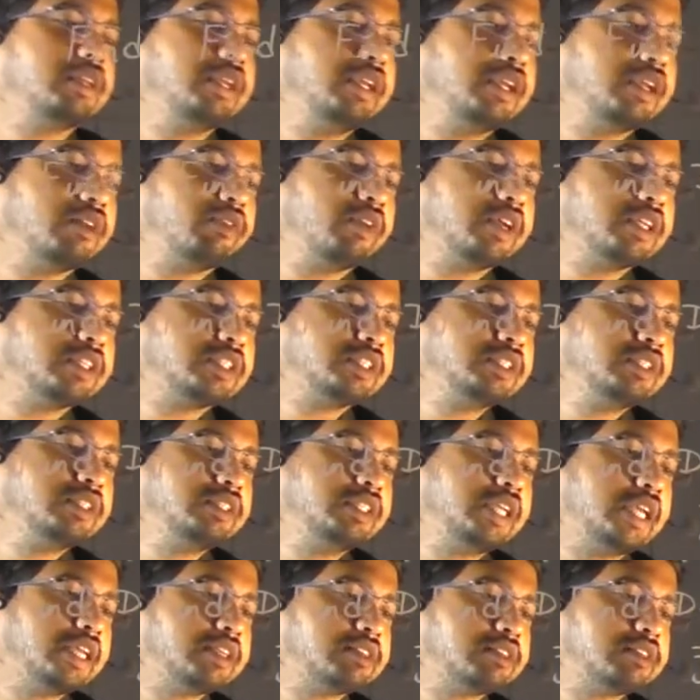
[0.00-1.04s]
equation
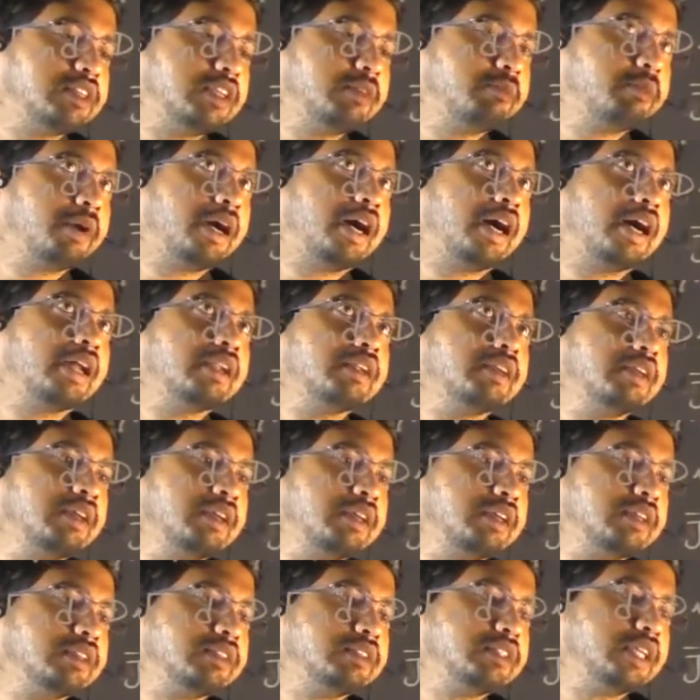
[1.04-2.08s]
JC bar
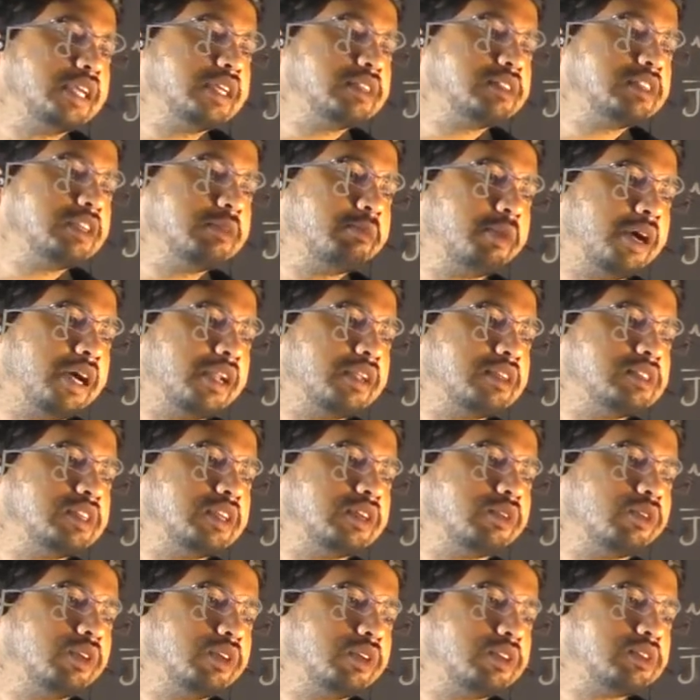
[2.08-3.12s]
is
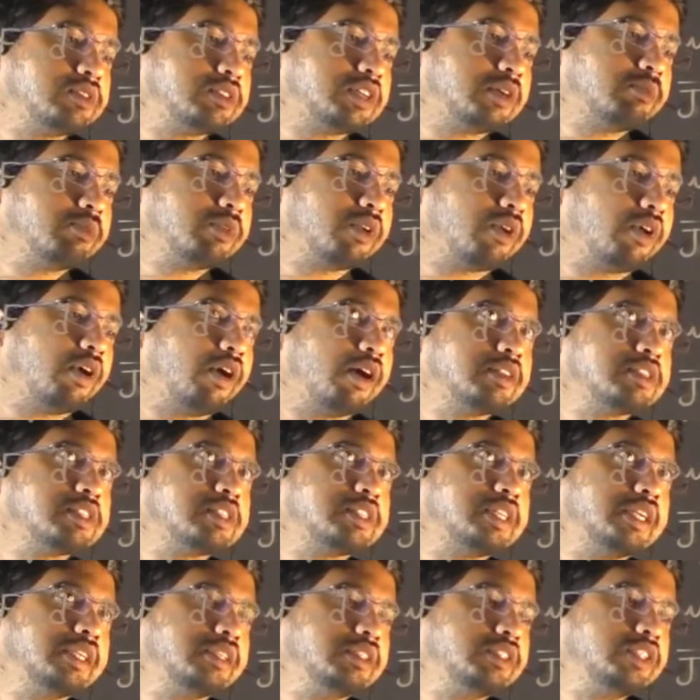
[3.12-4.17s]
equal to some
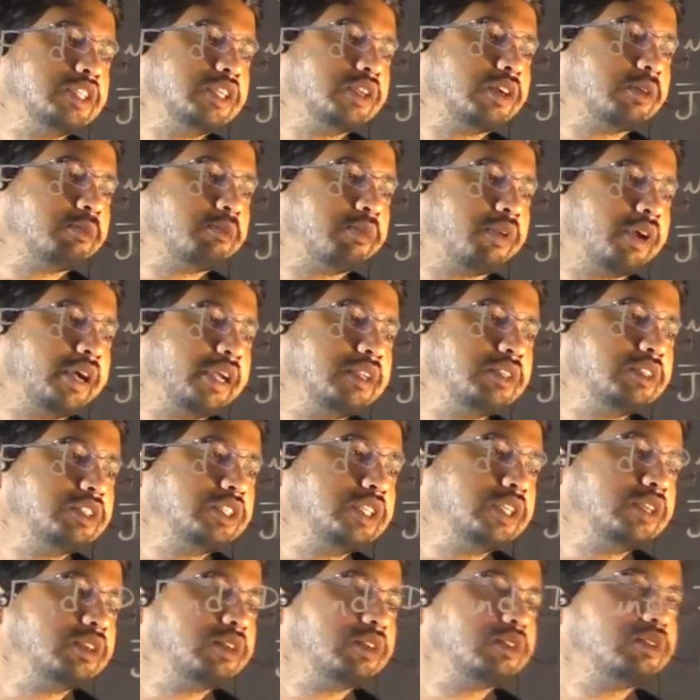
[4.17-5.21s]
constant
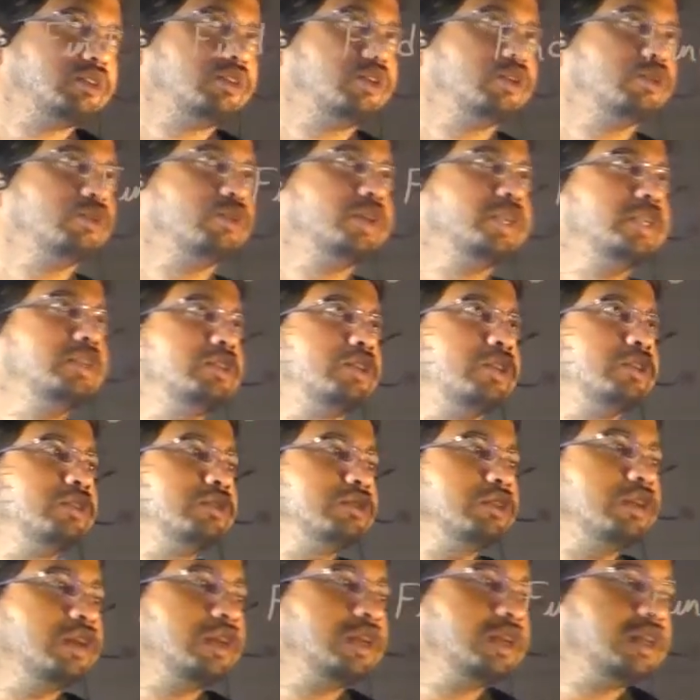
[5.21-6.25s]
0.02 into
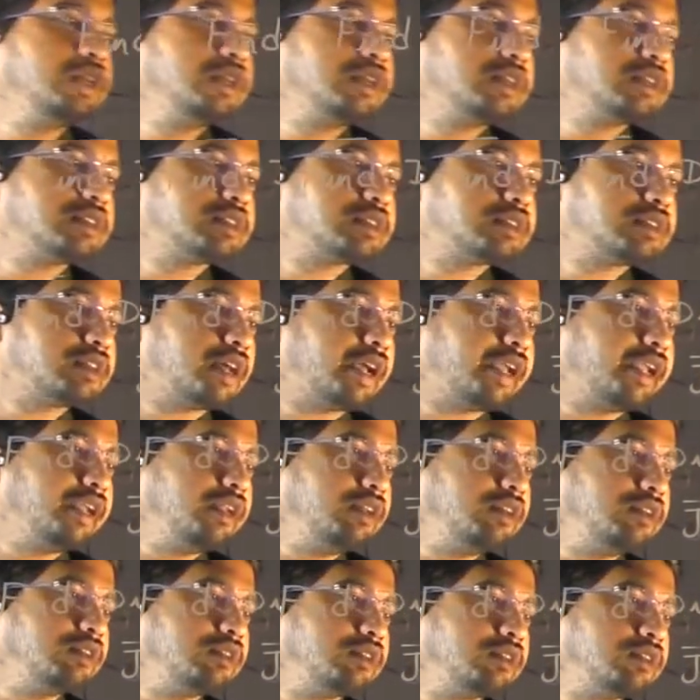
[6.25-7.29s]

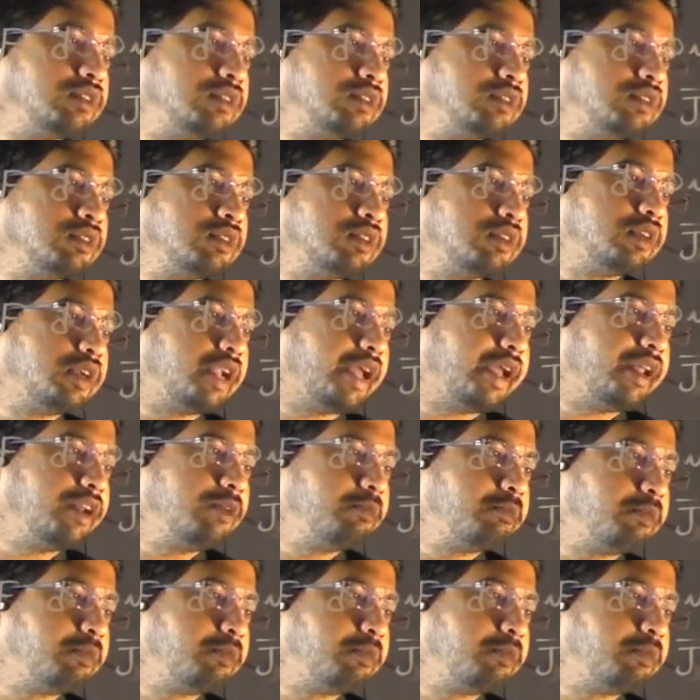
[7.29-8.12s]
sine 10